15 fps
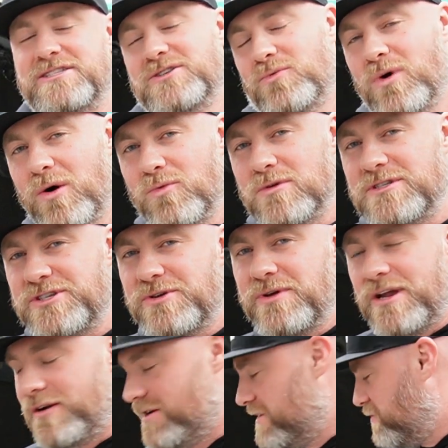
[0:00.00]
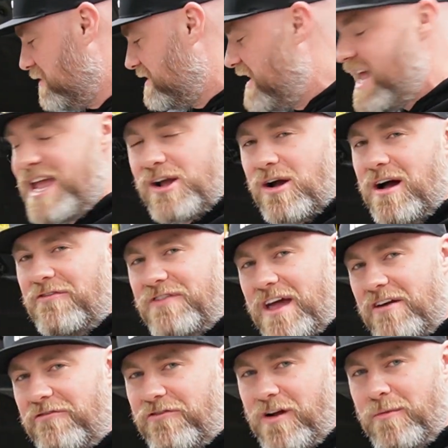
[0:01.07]
So what we'll do here is we'll take off
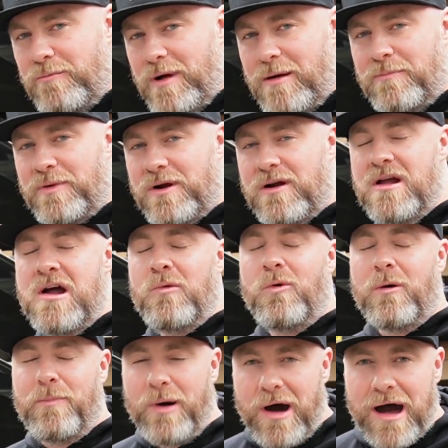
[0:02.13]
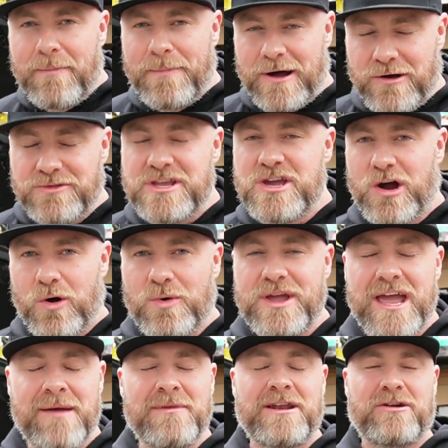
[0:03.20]
that front bumper, we'll pop out the
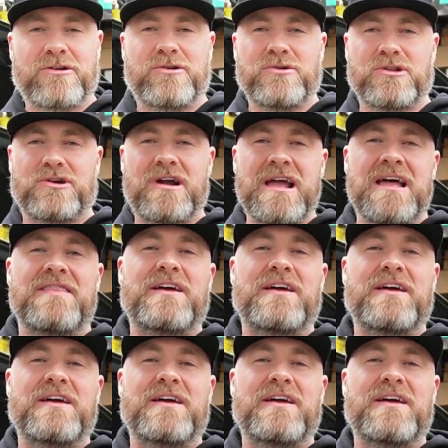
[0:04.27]
OEM intercooler,